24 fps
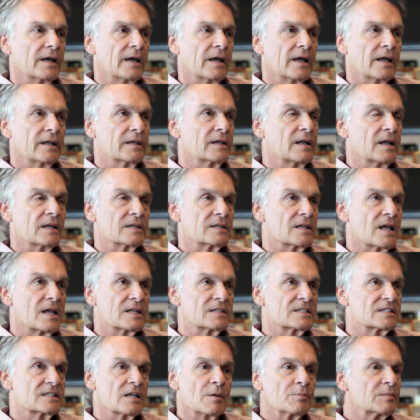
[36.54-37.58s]
And
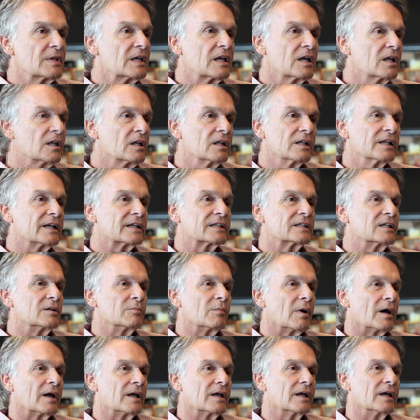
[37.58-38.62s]
something clicked in
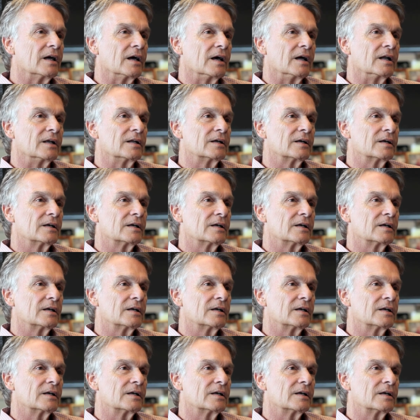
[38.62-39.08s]
my head,